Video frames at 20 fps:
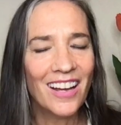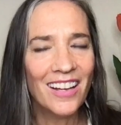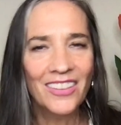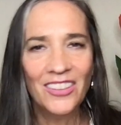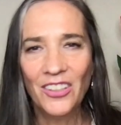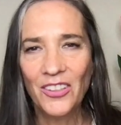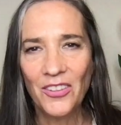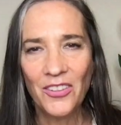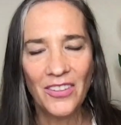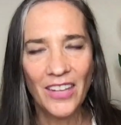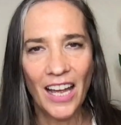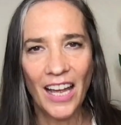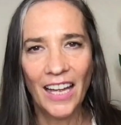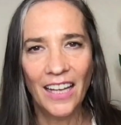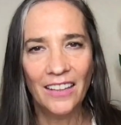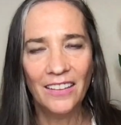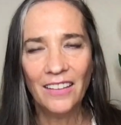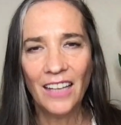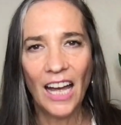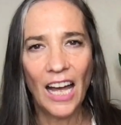
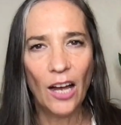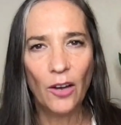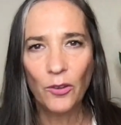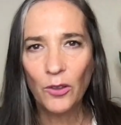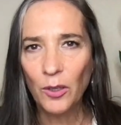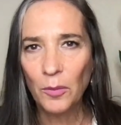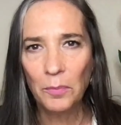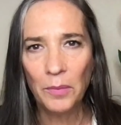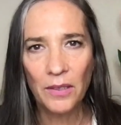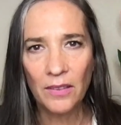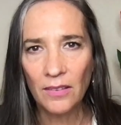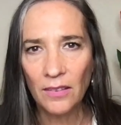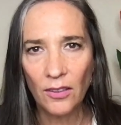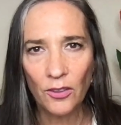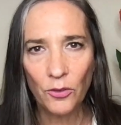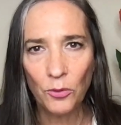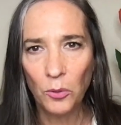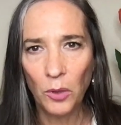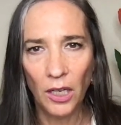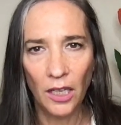understand how the
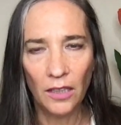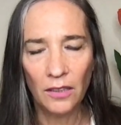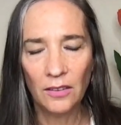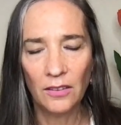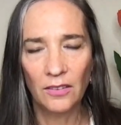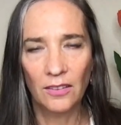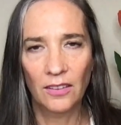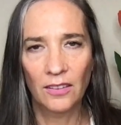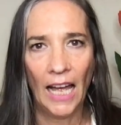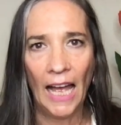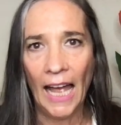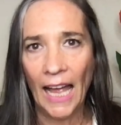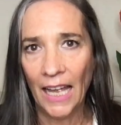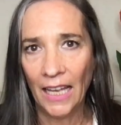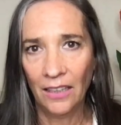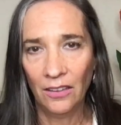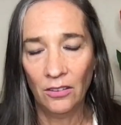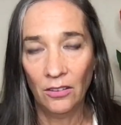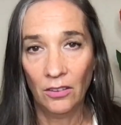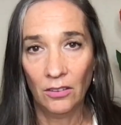business worked
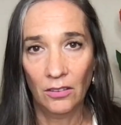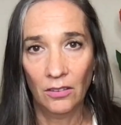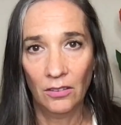and